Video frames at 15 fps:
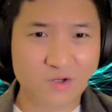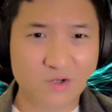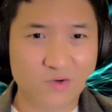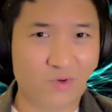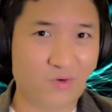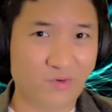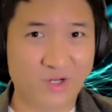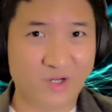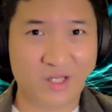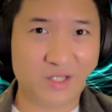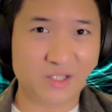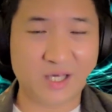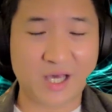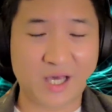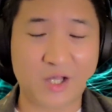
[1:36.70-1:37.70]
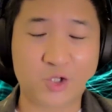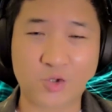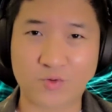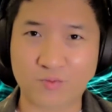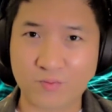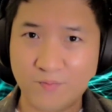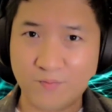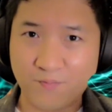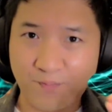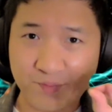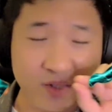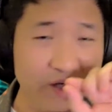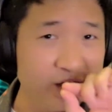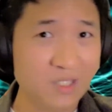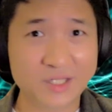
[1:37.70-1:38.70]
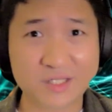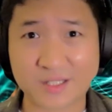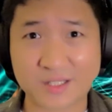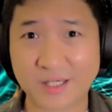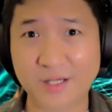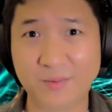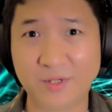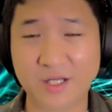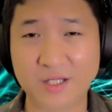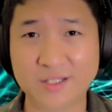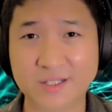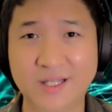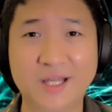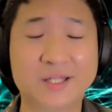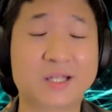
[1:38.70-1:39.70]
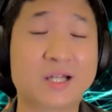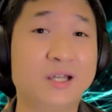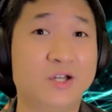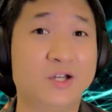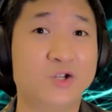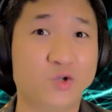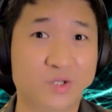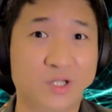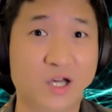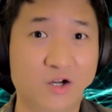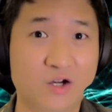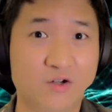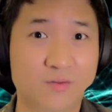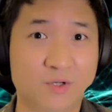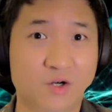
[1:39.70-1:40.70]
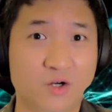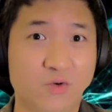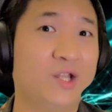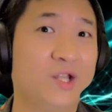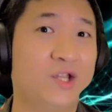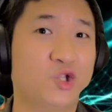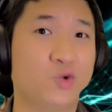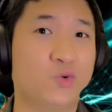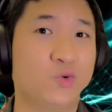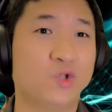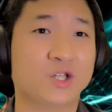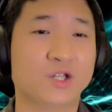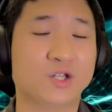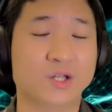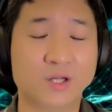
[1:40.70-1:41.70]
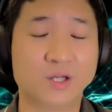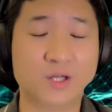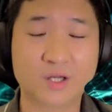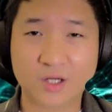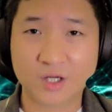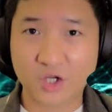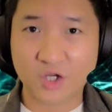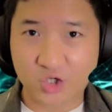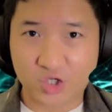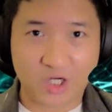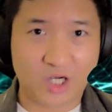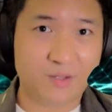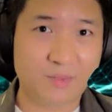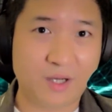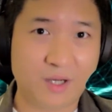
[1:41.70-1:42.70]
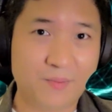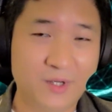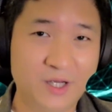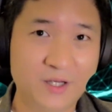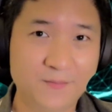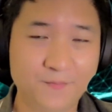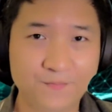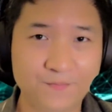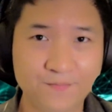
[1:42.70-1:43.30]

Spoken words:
really is that. So in these 30 minutes, let's clear your doubt about what is user journey mapping.